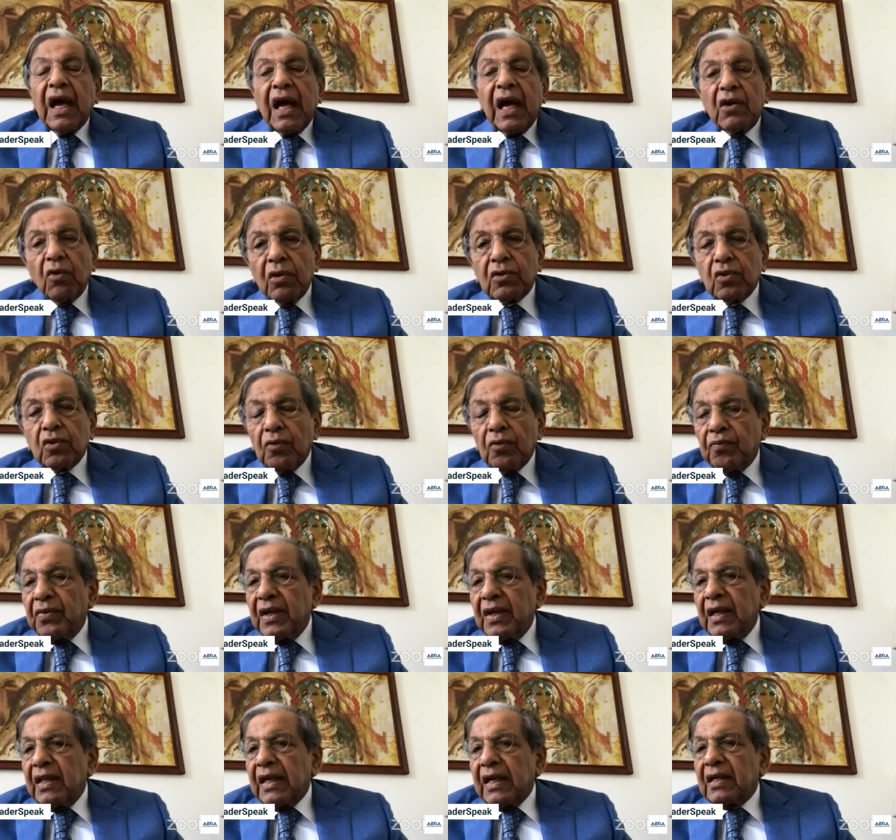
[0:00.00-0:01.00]
I also
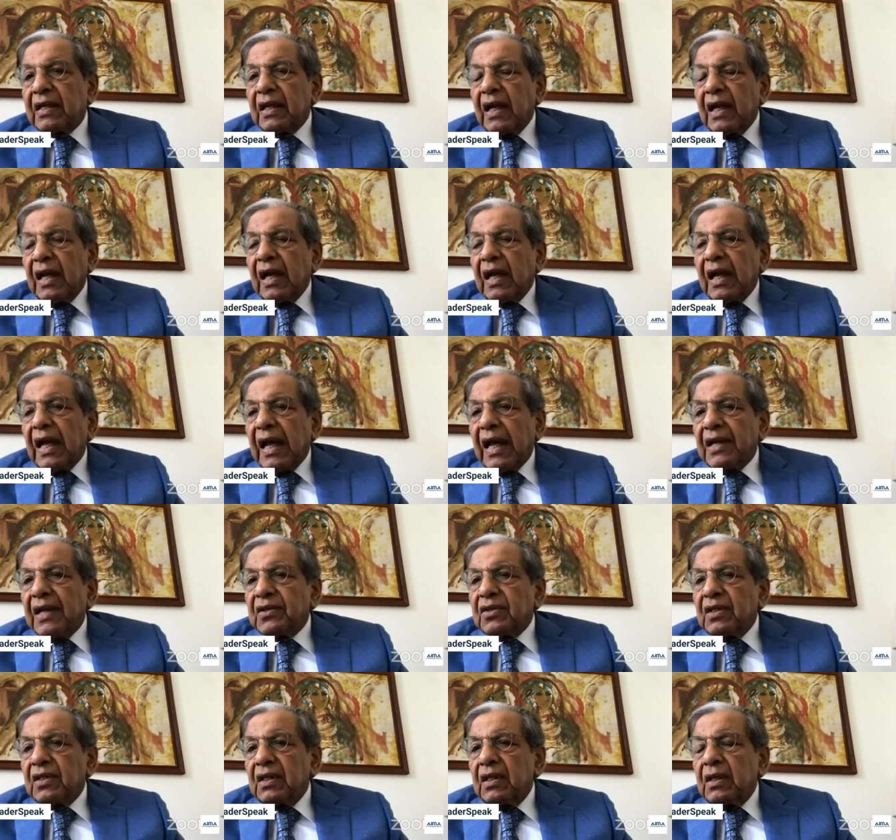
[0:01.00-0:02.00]
feel that
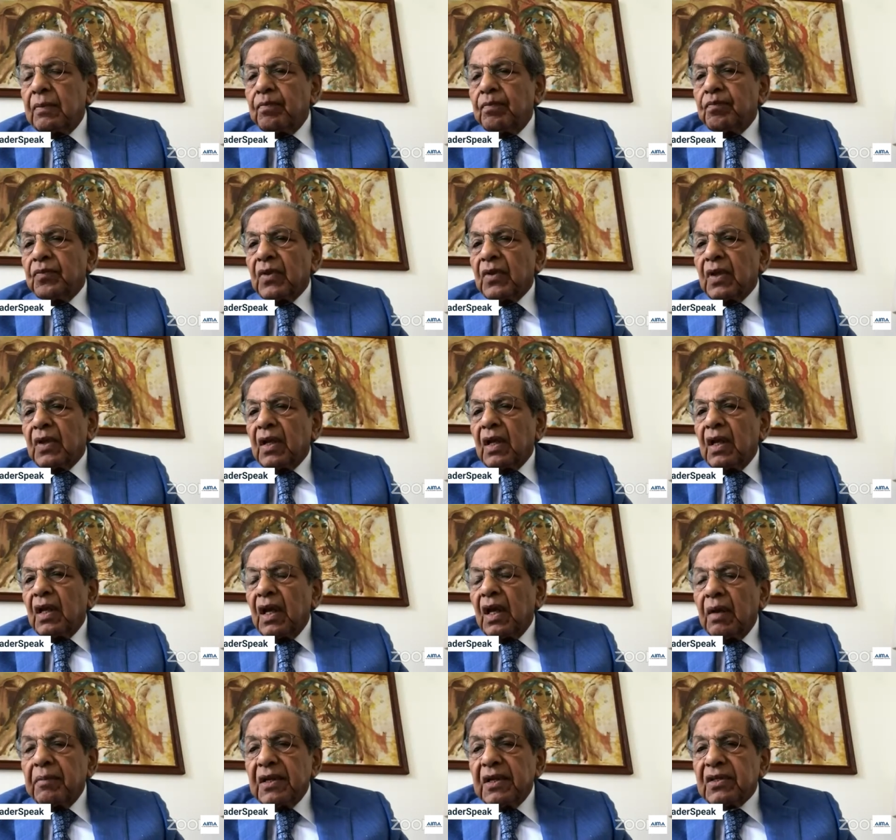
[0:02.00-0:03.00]
as the
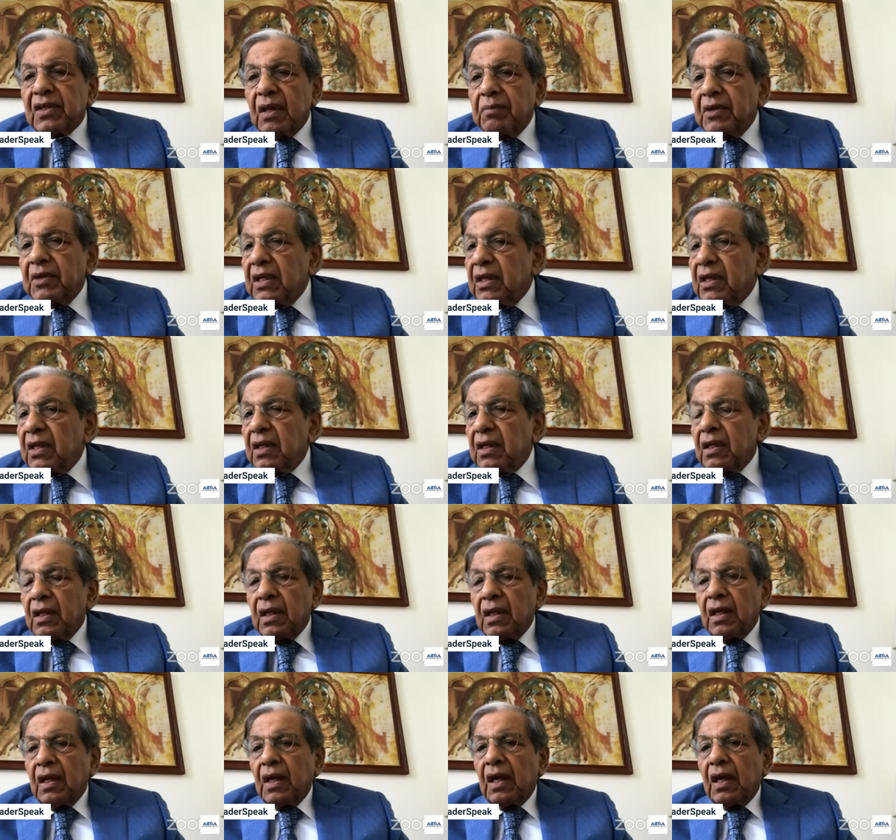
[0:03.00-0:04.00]
MSME
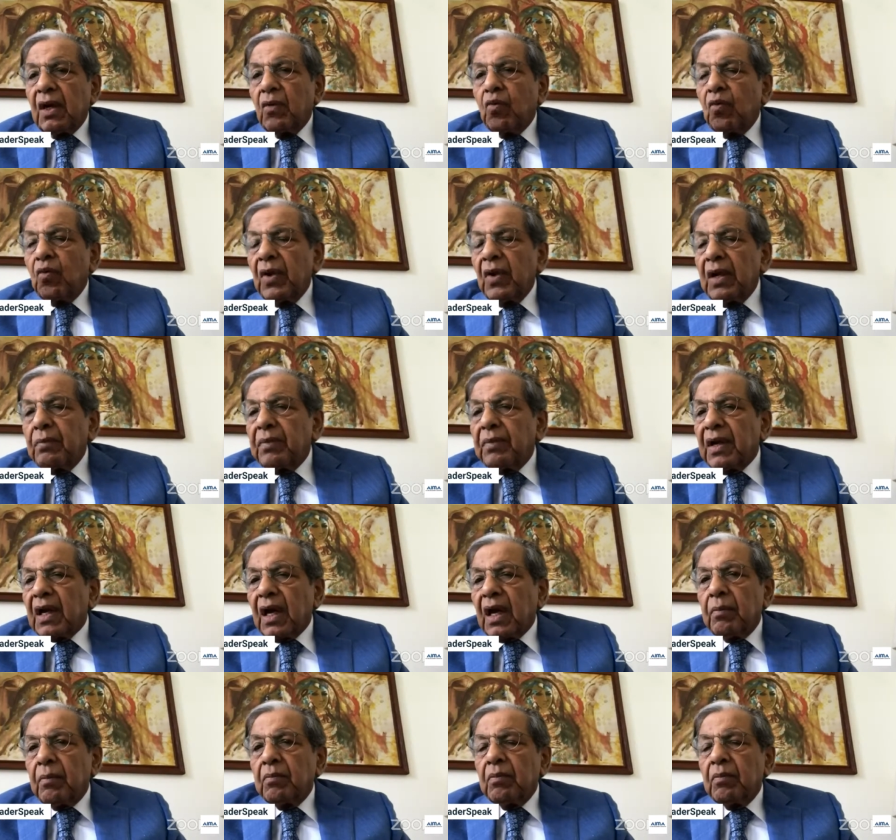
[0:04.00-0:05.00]
will
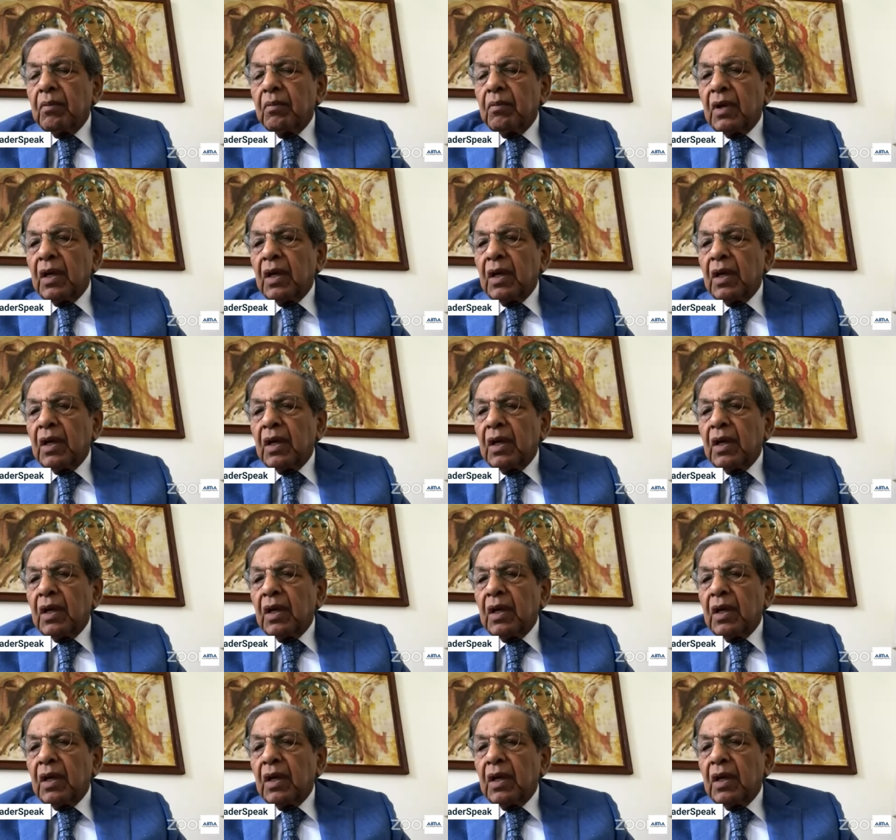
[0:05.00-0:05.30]
become